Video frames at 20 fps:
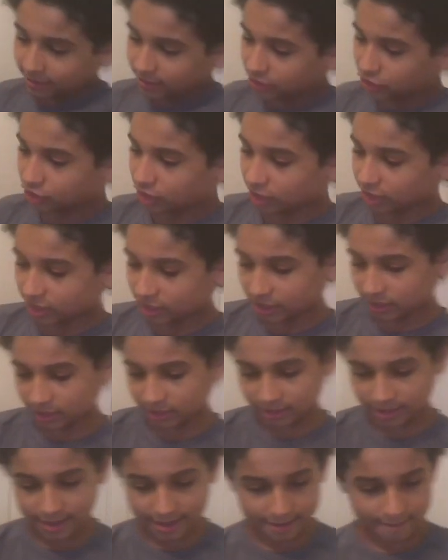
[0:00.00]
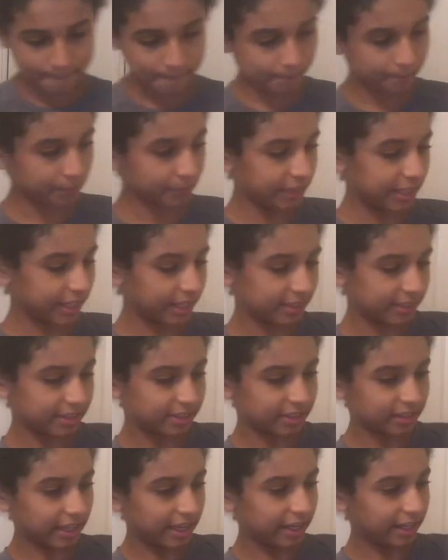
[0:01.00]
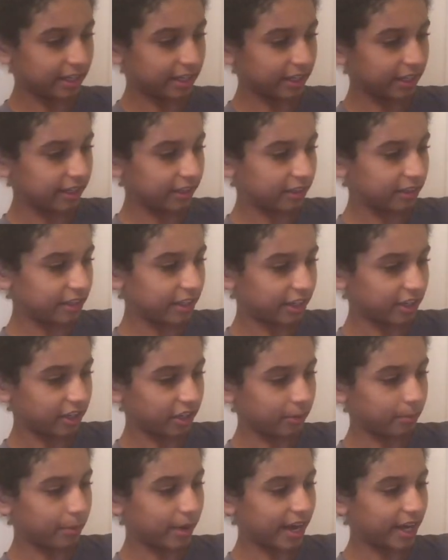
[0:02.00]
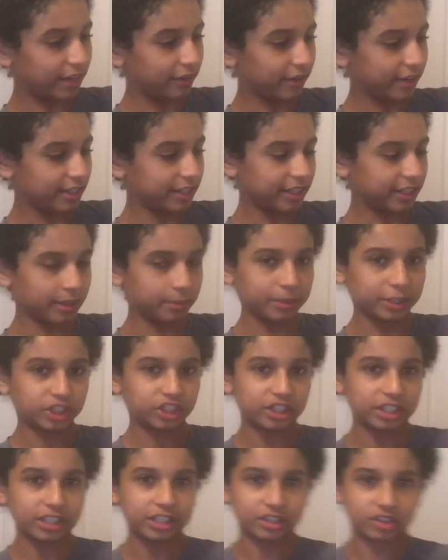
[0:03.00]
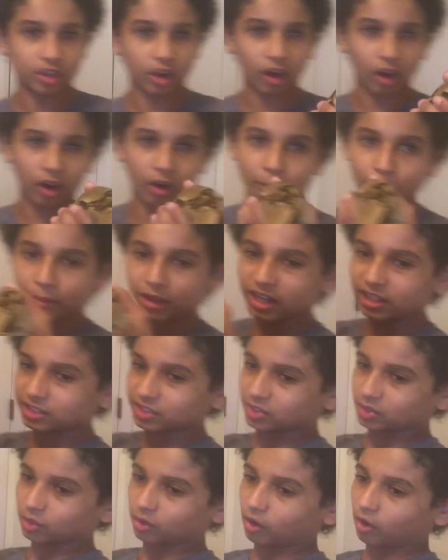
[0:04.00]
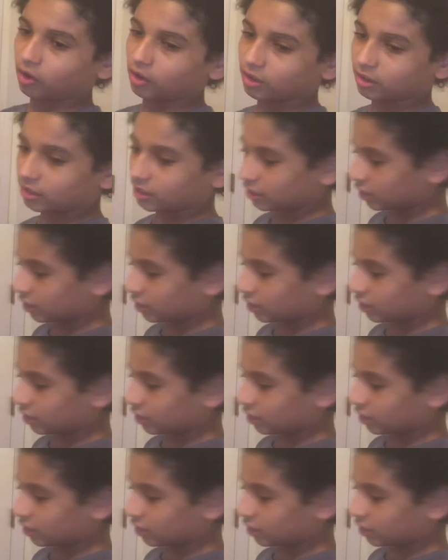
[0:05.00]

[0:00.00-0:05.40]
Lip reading: she gets a thicker body right here, but she is all muscle.